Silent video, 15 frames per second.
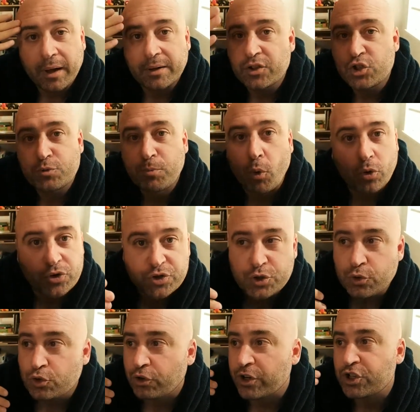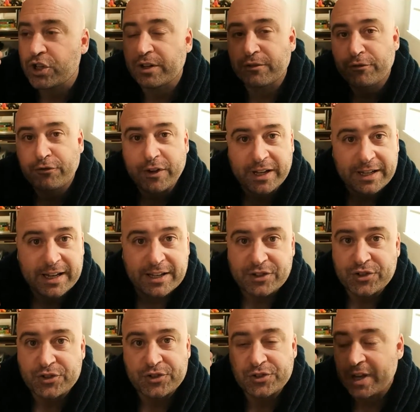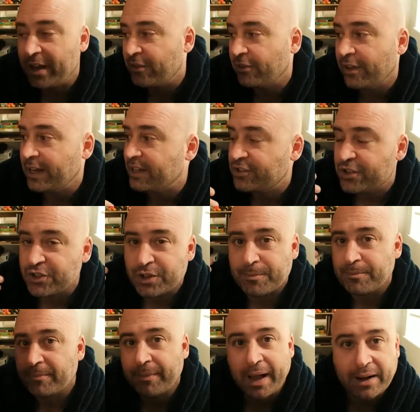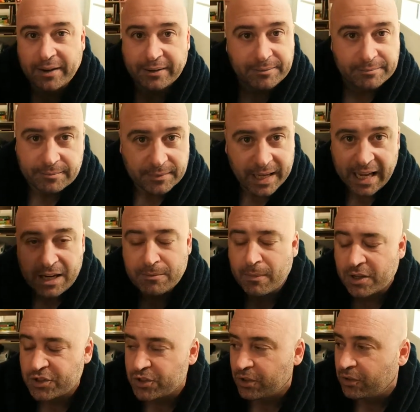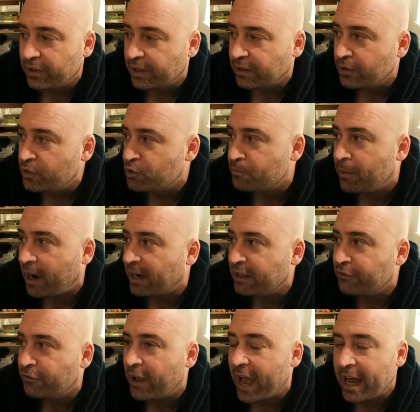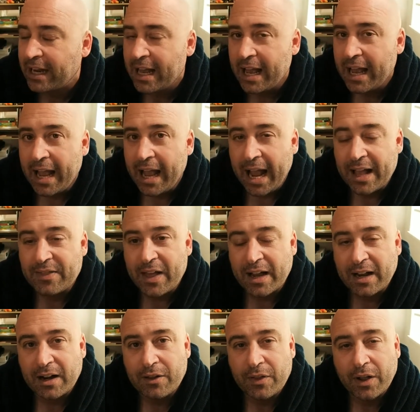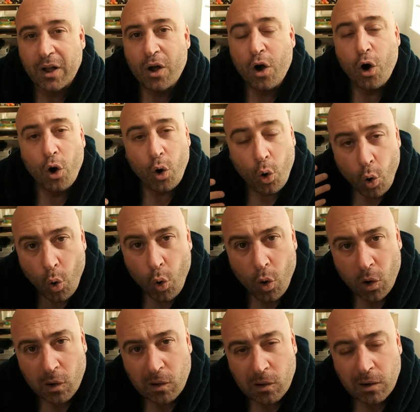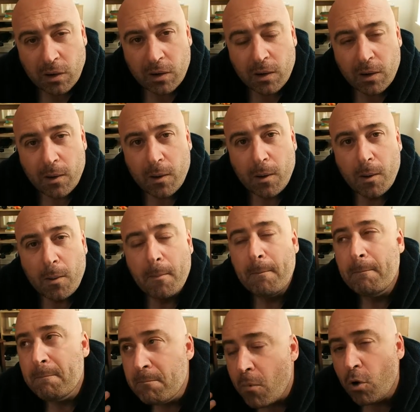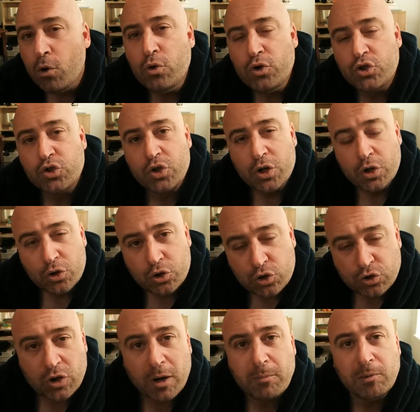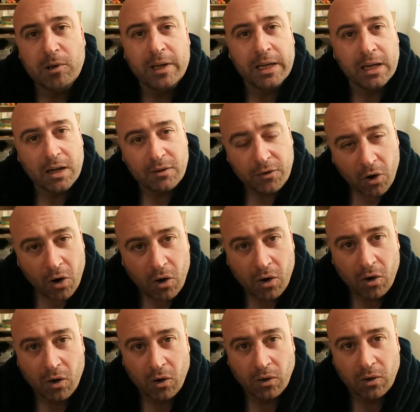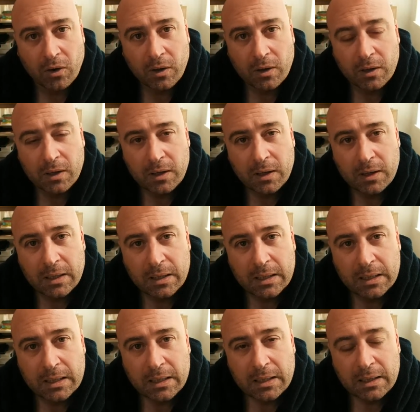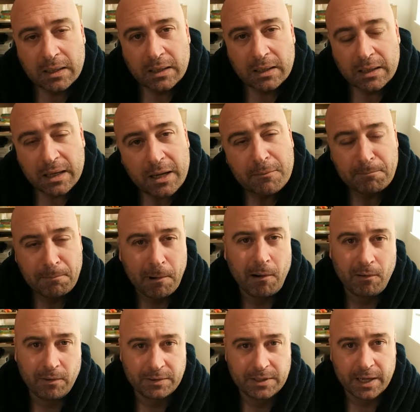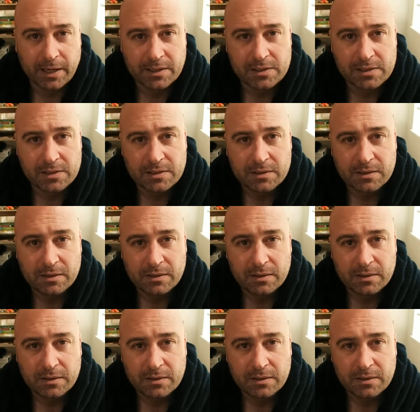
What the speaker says: sports nutrition, fitness, athleticism, how to gain muscle and lose body fat, and that kind of thing, or most troubling of all, in politics.